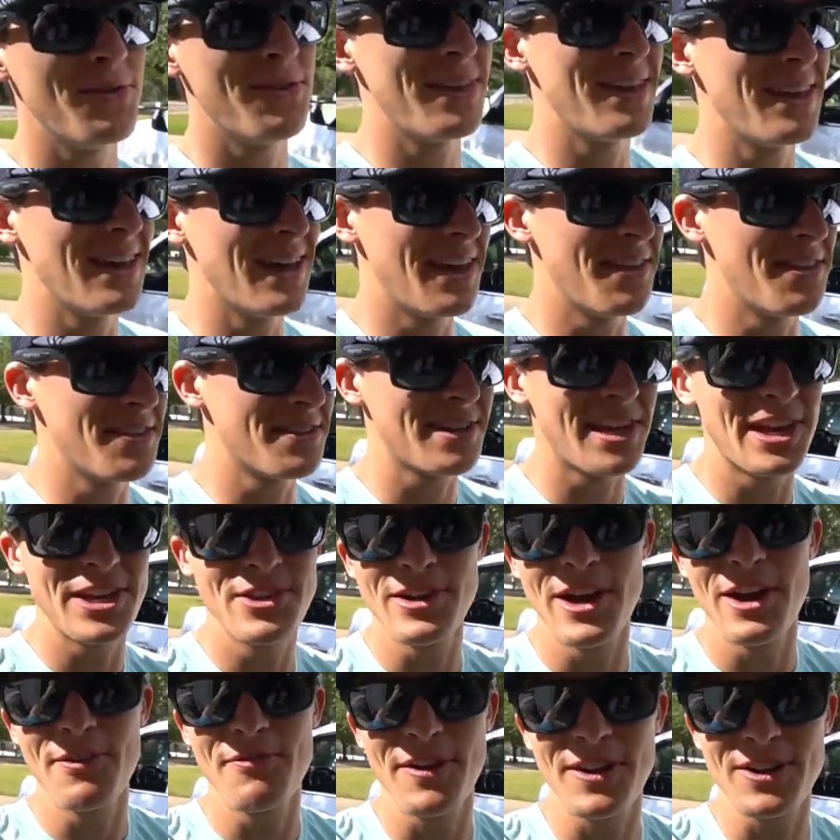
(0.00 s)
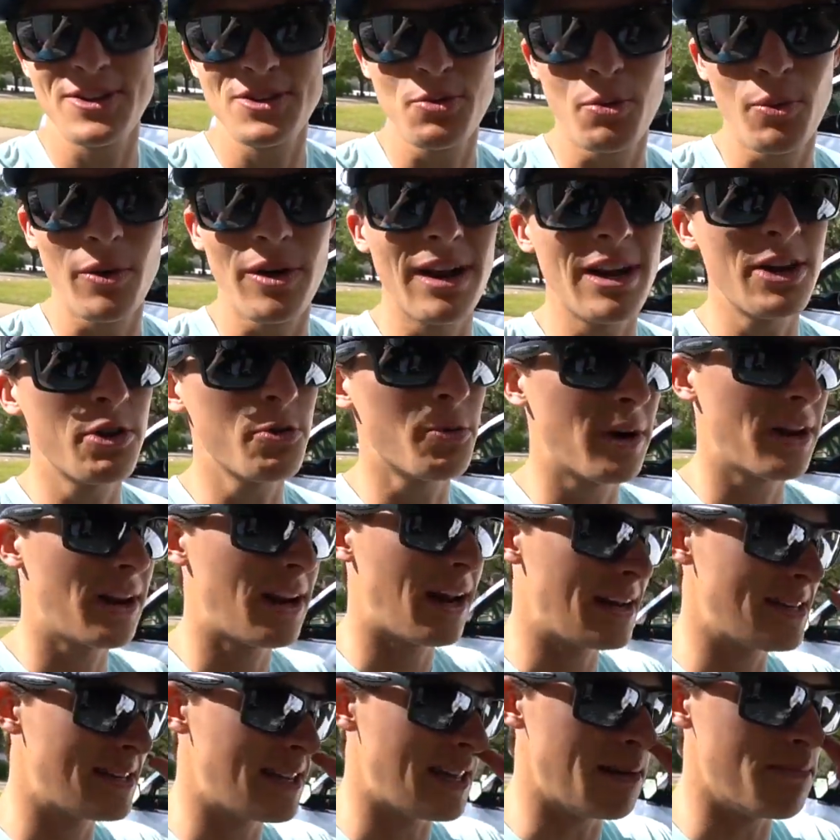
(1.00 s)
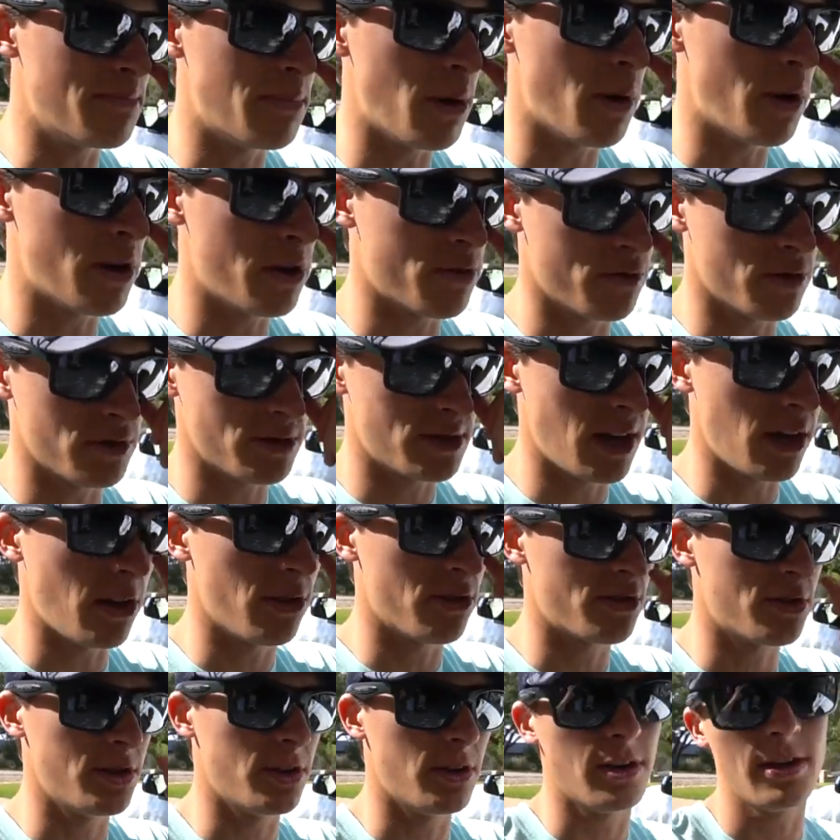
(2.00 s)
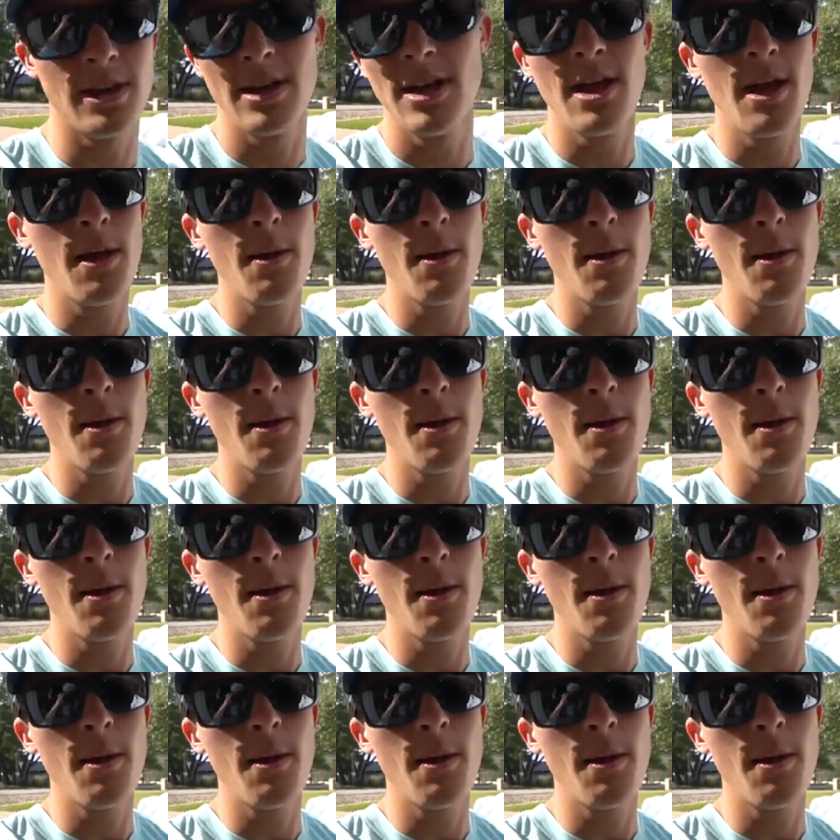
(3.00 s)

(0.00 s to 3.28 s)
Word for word: The, uh, the Skeeter F X twenty twenty nineteen boat is for sale still.